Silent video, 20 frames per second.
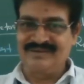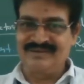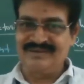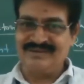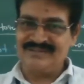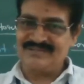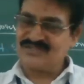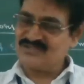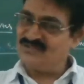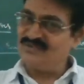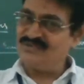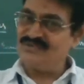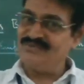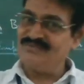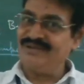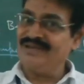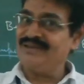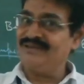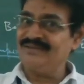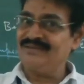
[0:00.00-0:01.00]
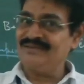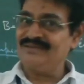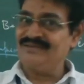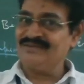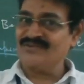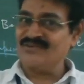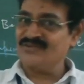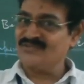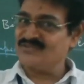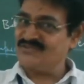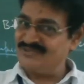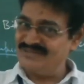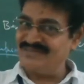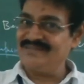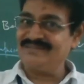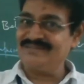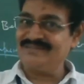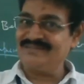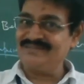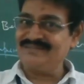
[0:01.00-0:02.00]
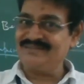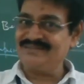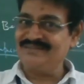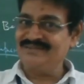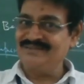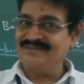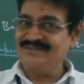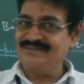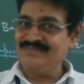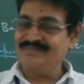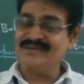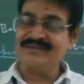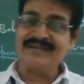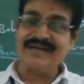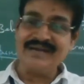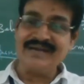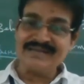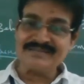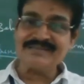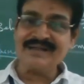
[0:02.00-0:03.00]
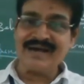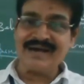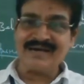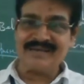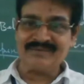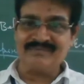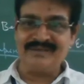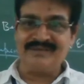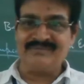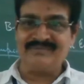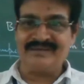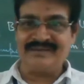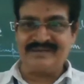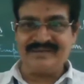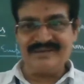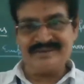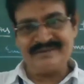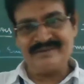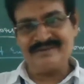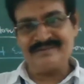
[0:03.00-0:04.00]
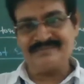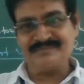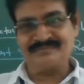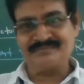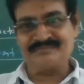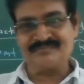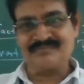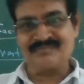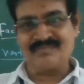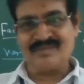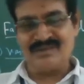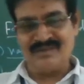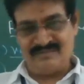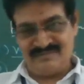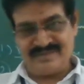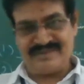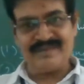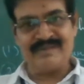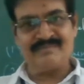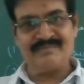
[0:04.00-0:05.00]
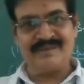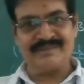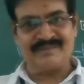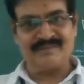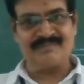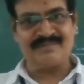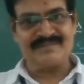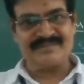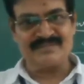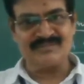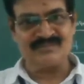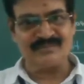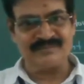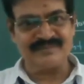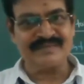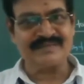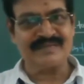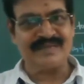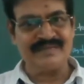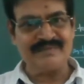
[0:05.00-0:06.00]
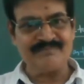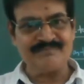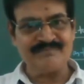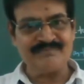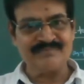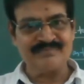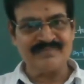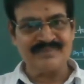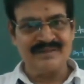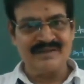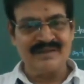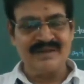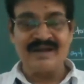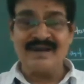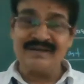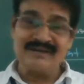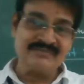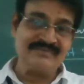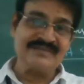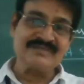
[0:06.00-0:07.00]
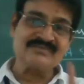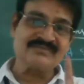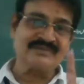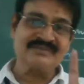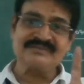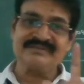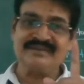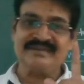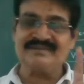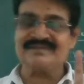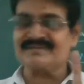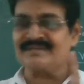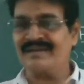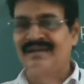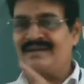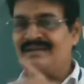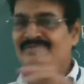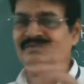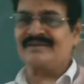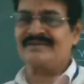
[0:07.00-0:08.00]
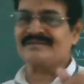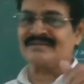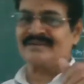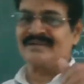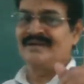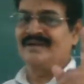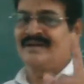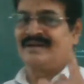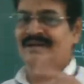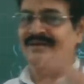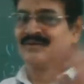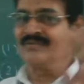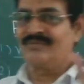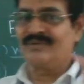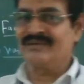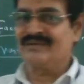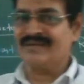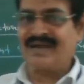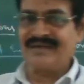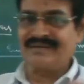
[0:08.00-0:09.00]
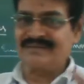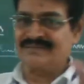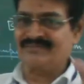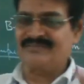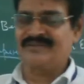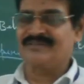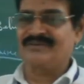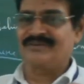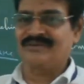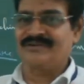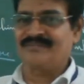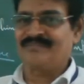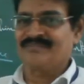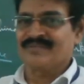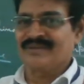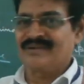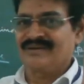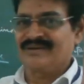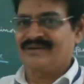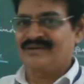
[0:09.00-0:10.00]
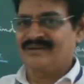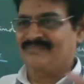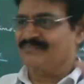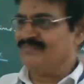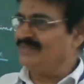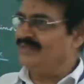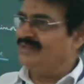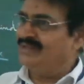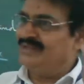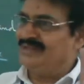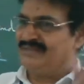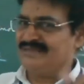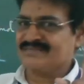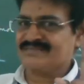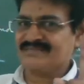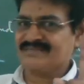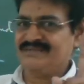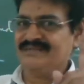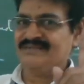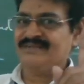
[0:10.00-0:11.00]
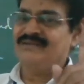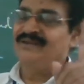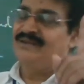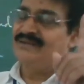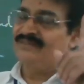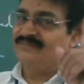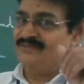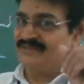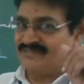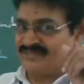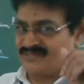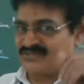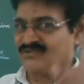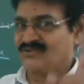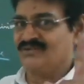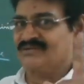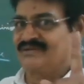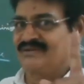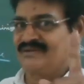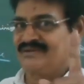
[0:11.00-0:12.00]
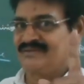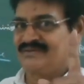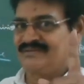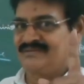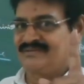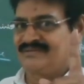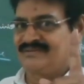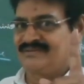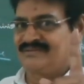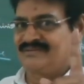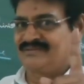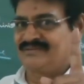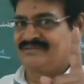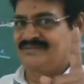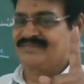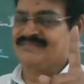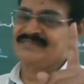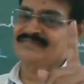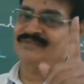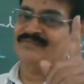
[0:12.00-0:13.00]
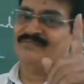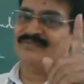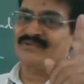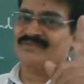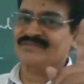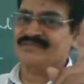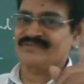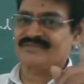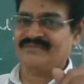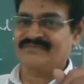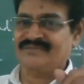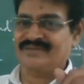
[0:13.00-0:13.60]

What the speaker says: stood well, consolidated. But as the army weakened by the passage of the time, always one thinks, always one can't be the state stronger. This is the process of the